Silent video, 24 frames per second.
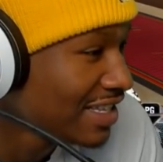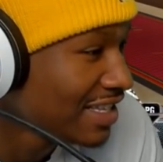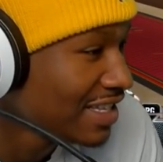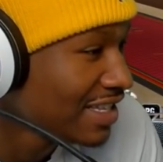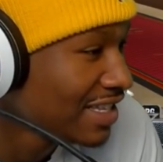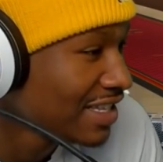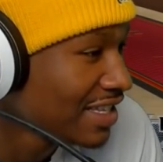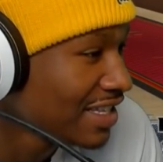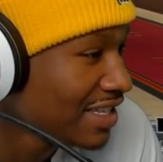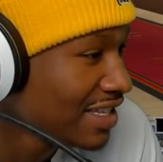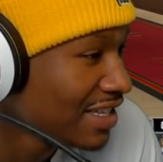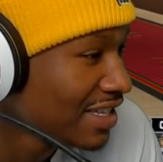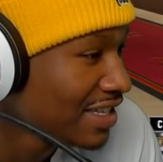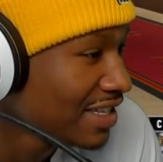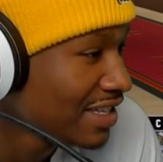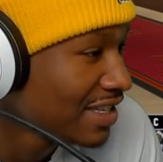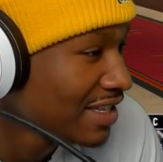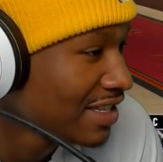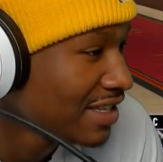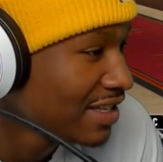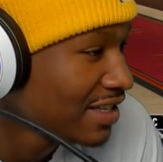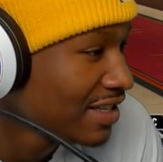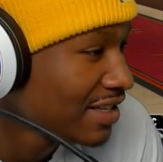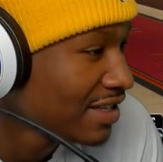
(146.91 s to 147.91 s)

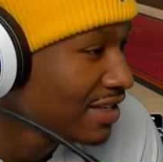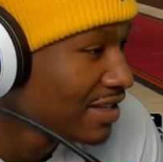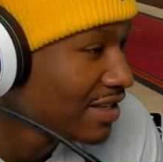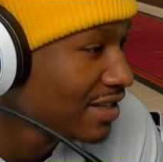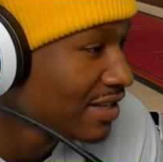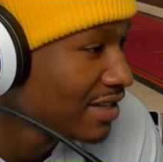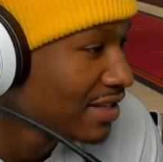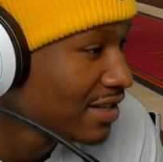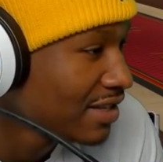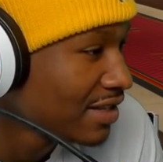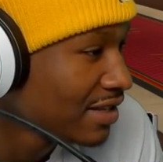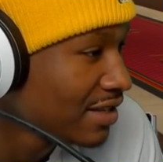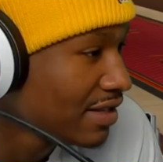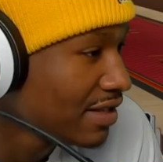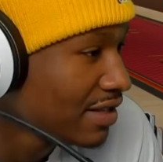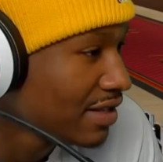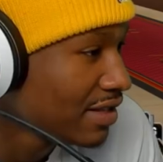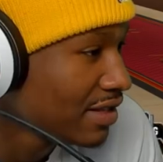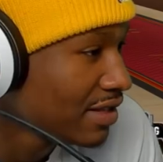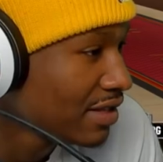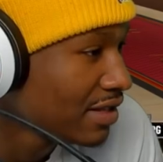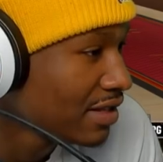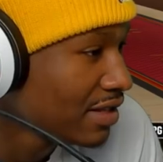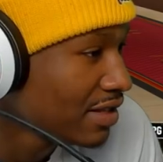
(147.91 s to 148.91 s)

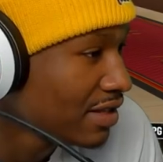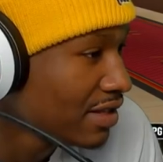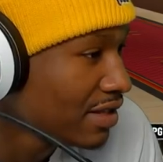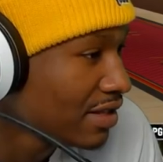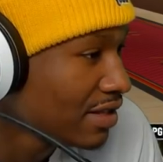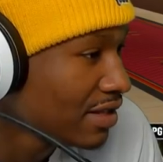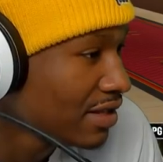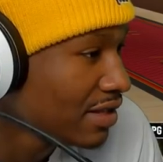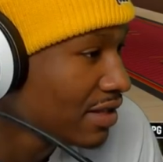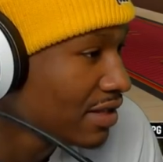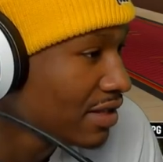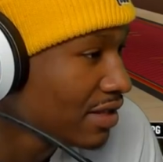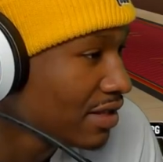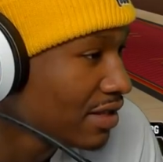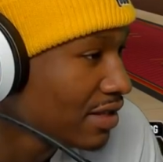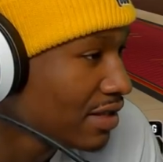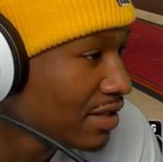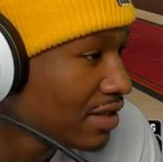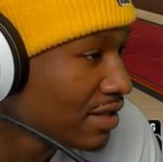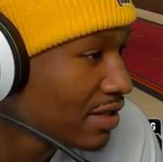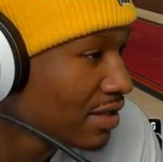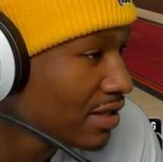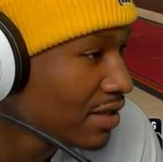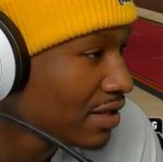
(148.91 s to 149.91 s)

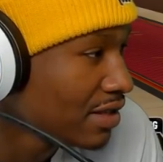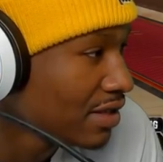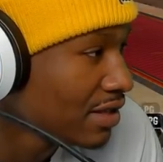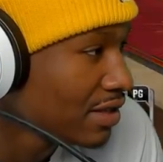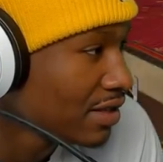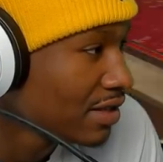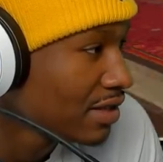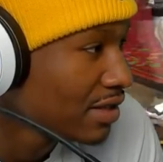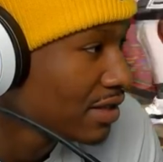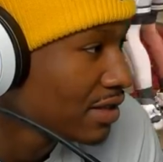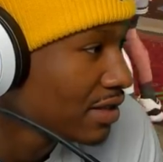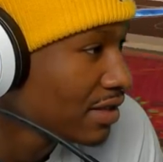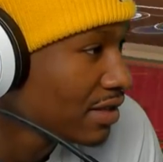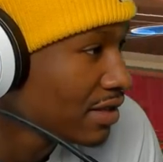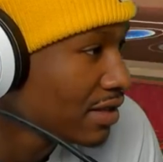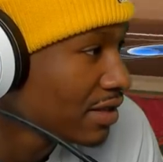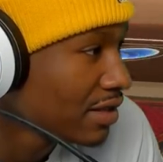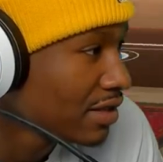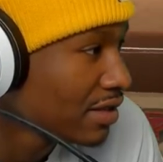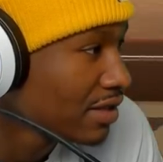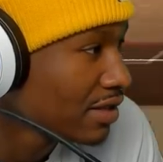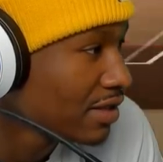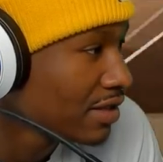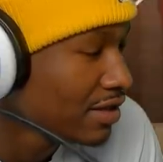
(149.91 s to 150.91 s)

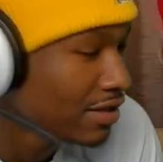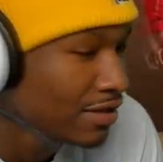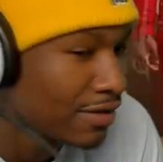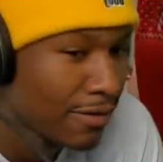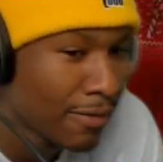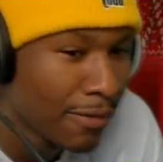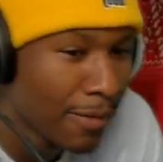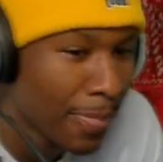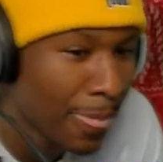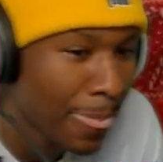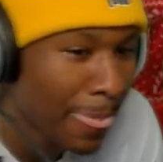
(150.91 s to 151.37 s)
[no speech]